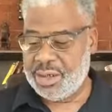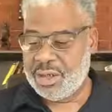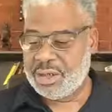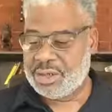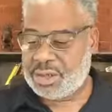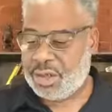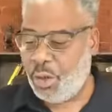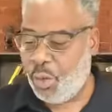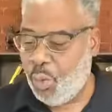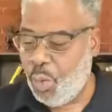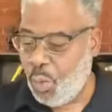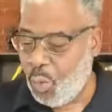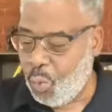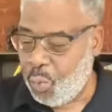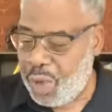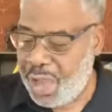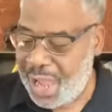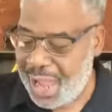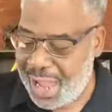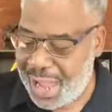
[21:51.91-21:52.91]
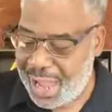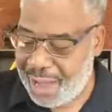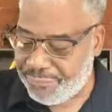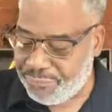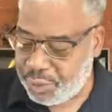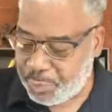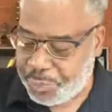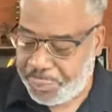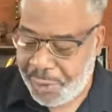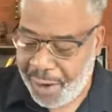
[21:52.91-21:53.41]
So we
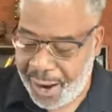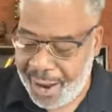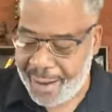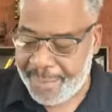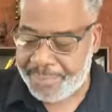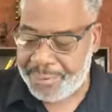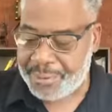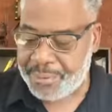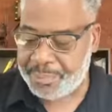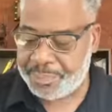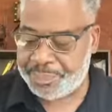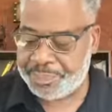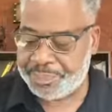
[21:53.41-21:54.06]
have the problem.